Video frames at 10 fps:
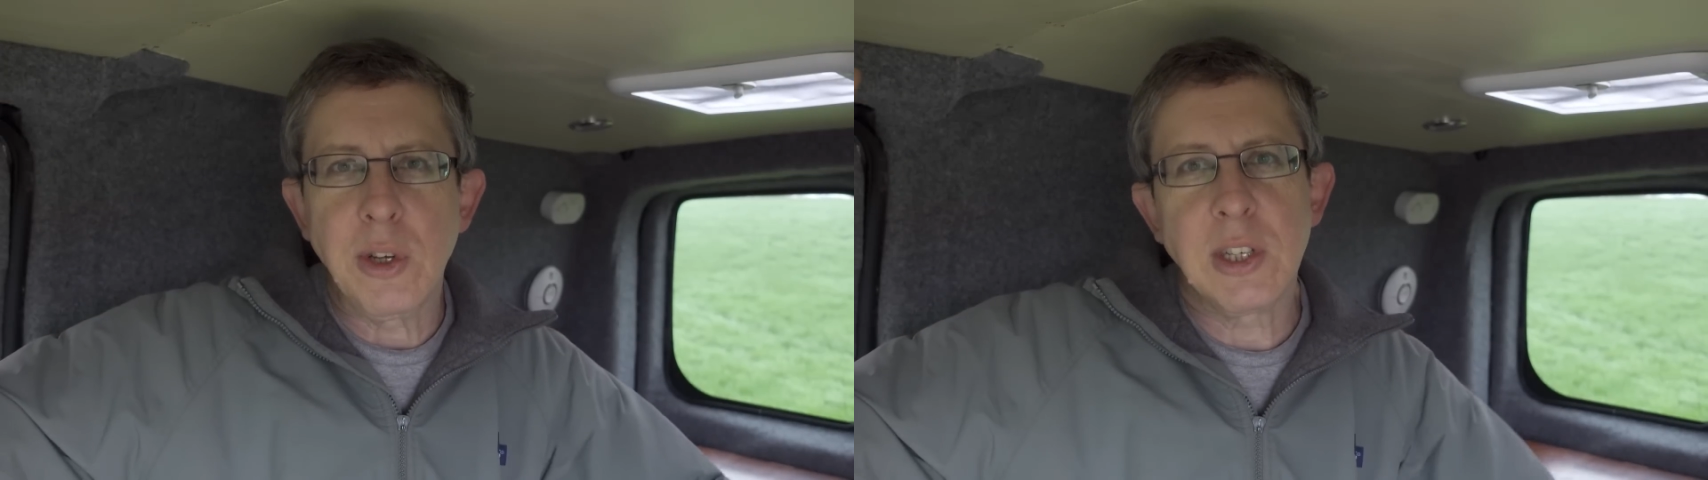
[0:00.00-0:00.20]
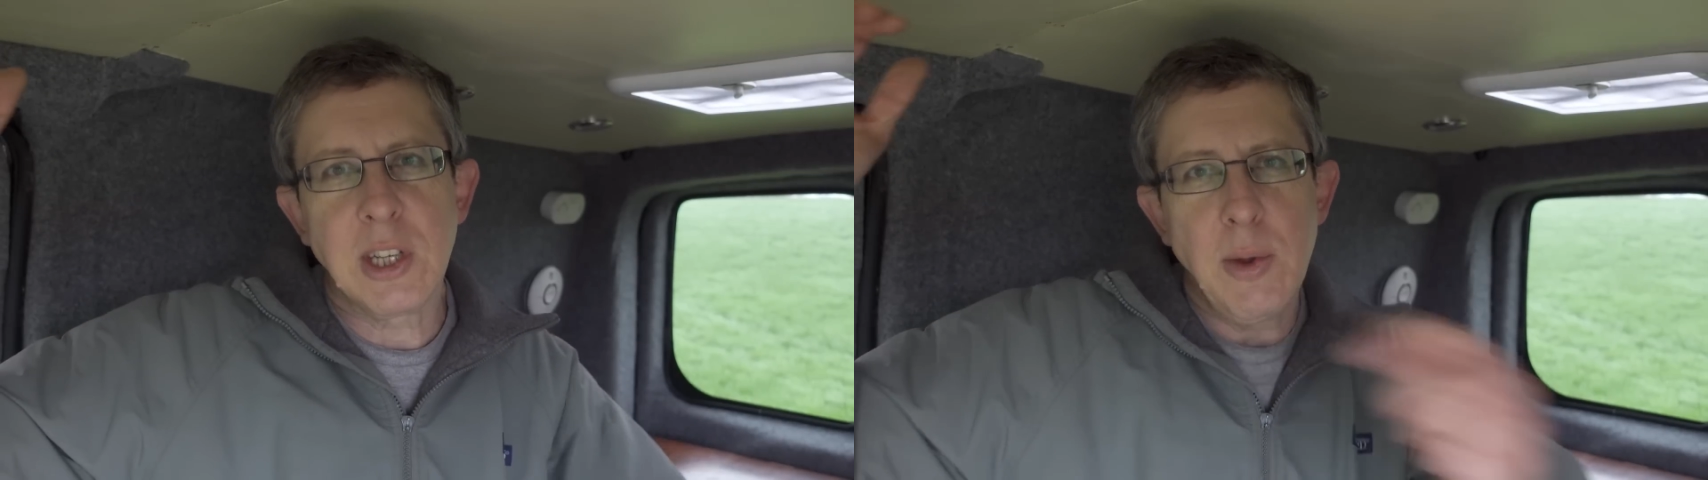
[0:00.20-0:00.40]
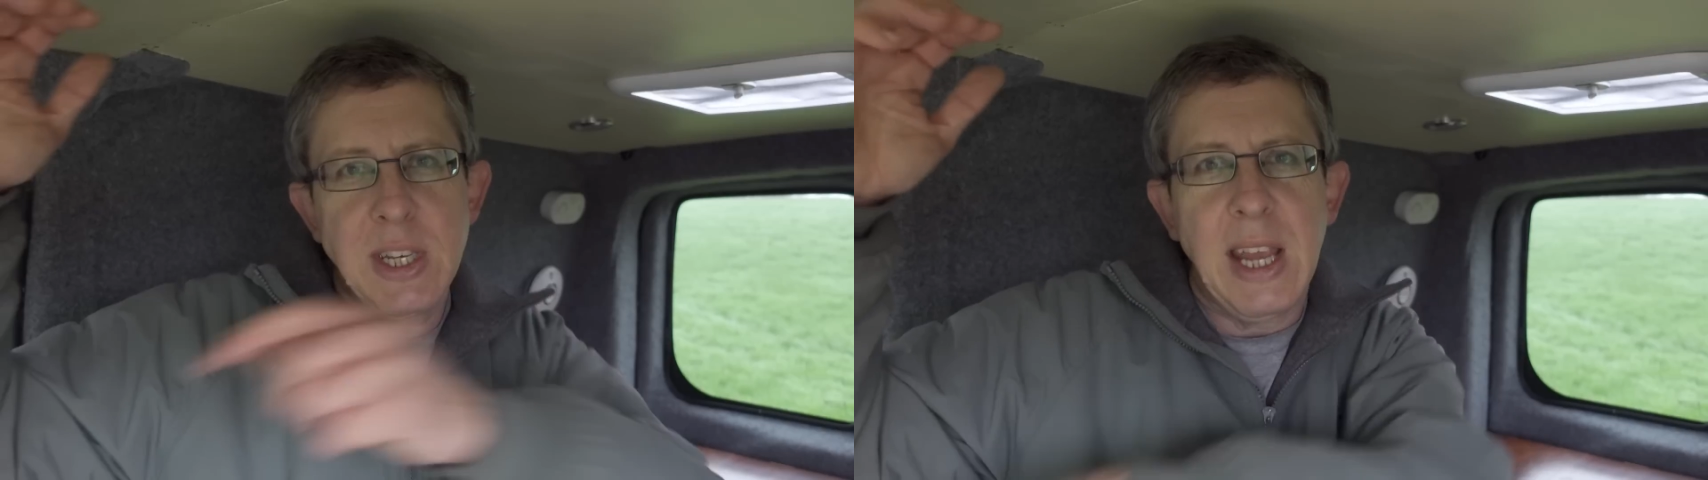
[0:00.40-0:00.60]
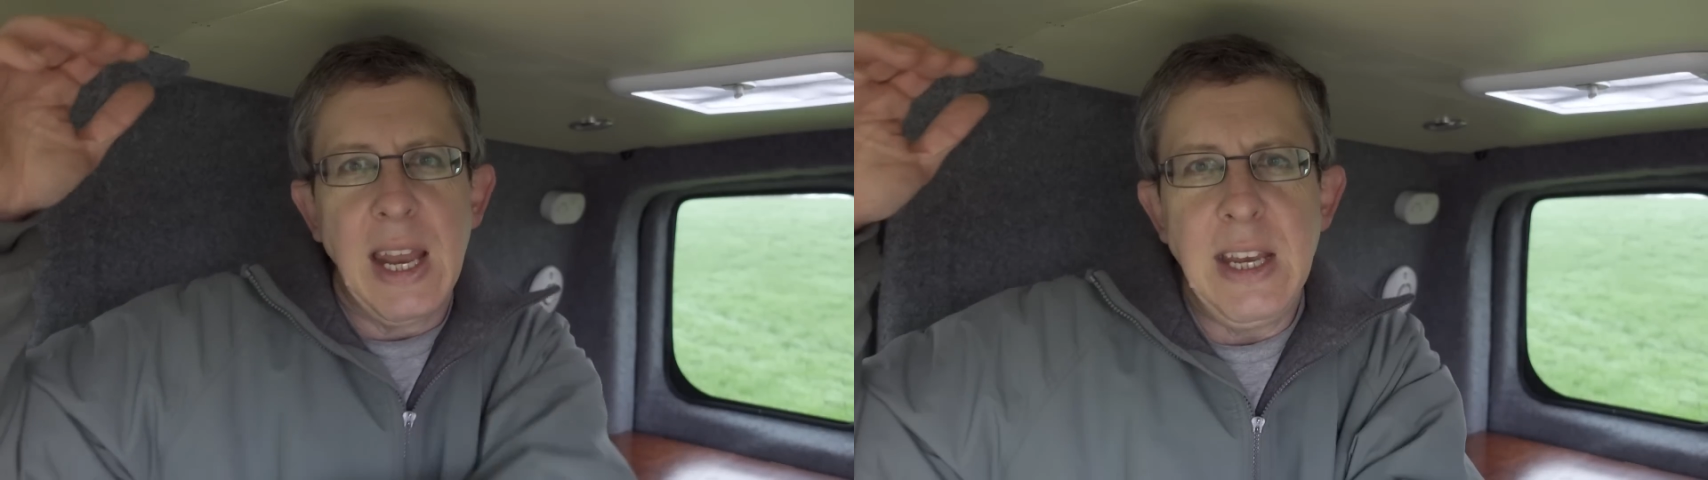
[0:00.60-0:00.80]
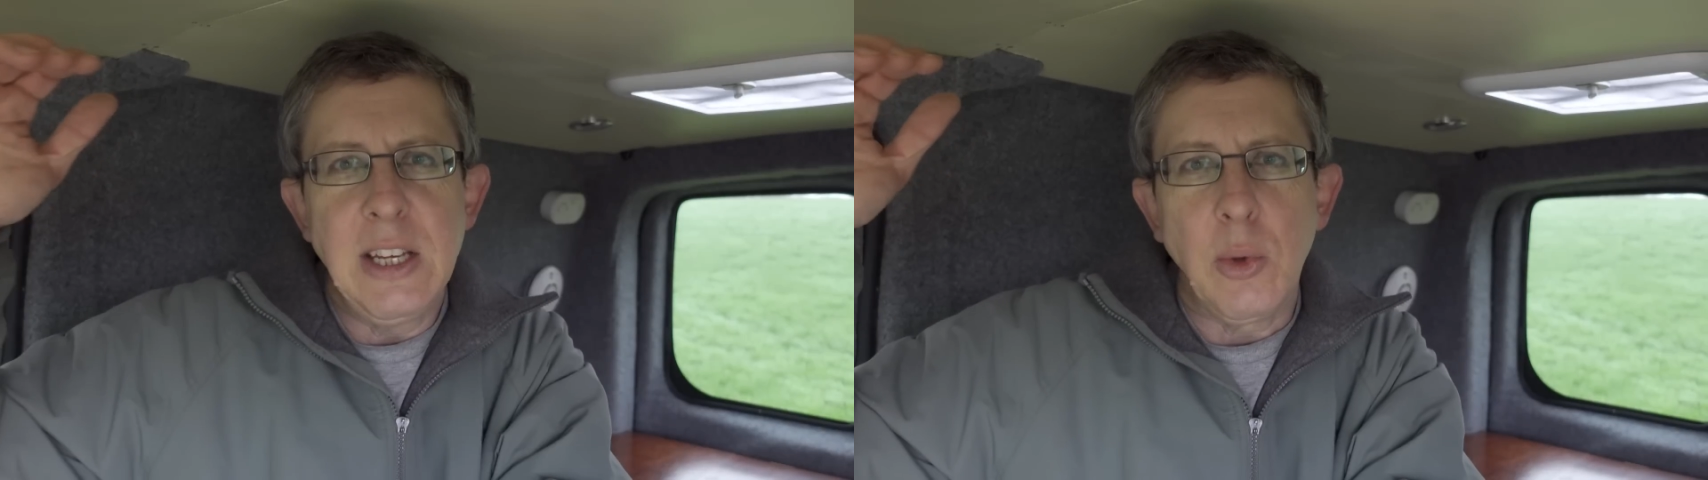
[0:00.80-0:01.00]
so as to
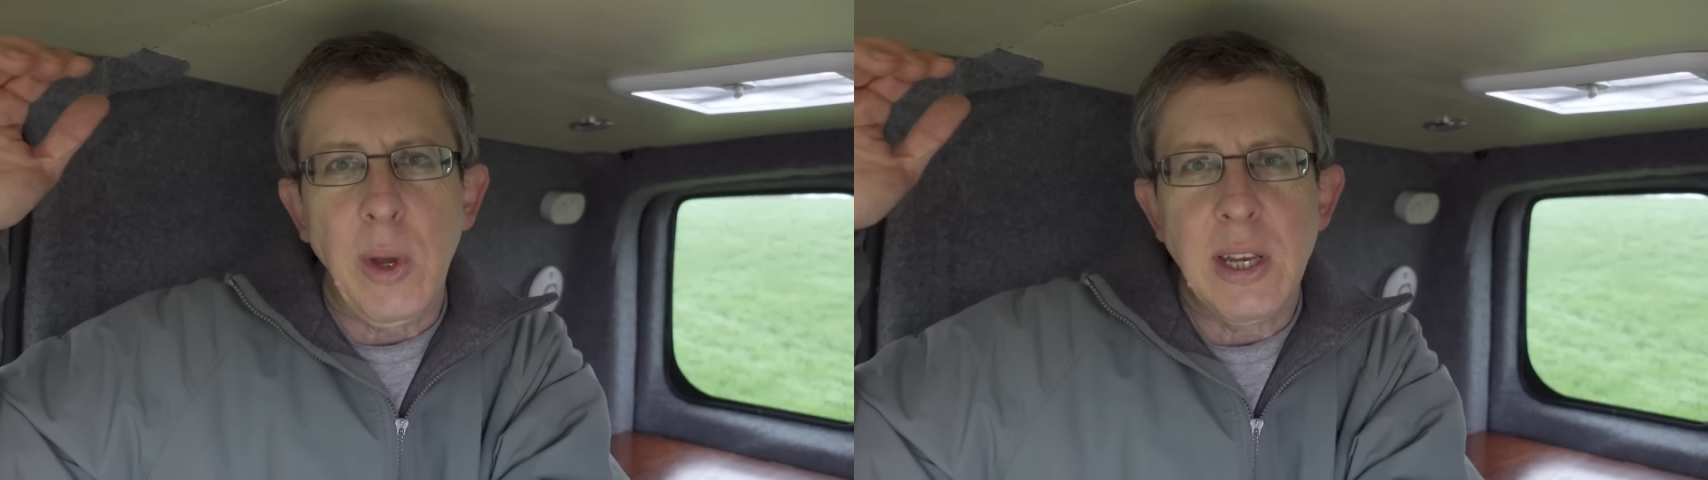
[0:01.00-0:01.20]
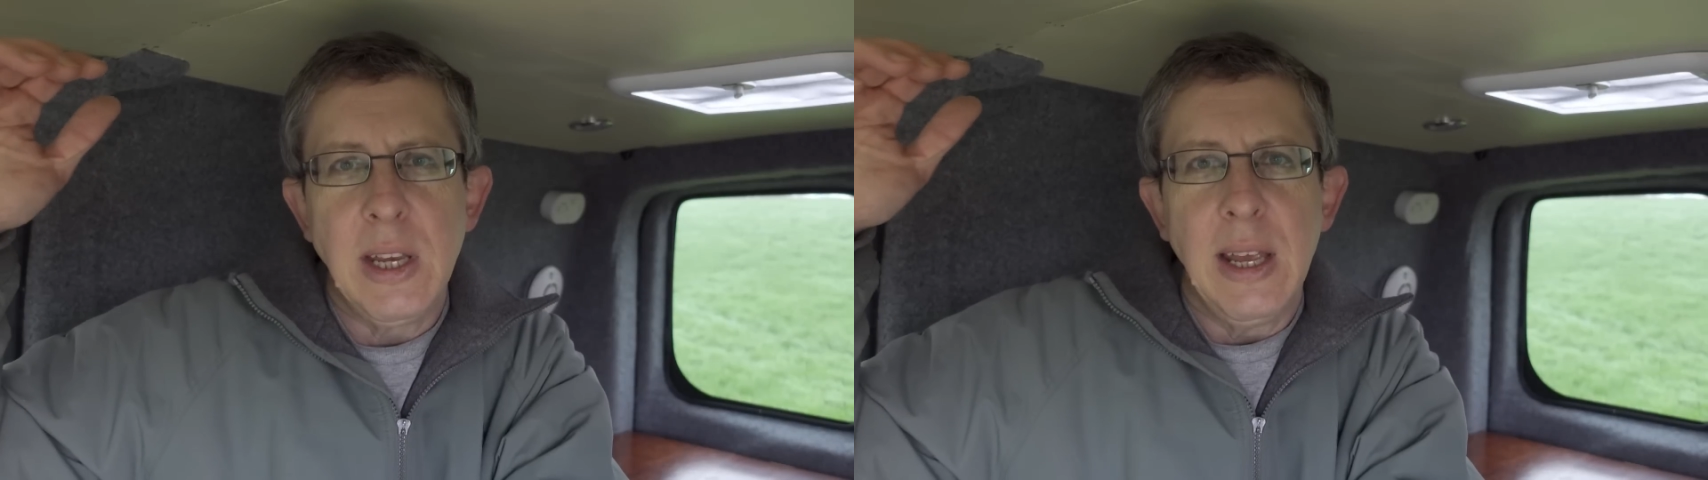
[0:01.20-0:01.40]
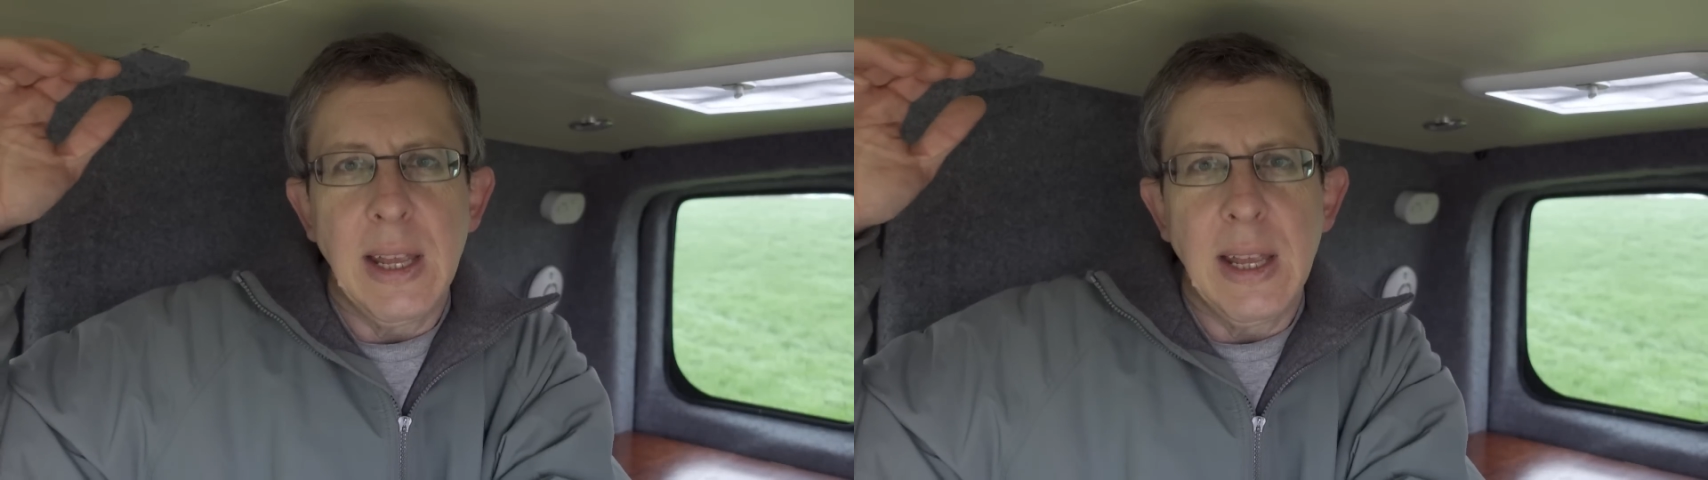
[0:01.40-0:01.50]
get into it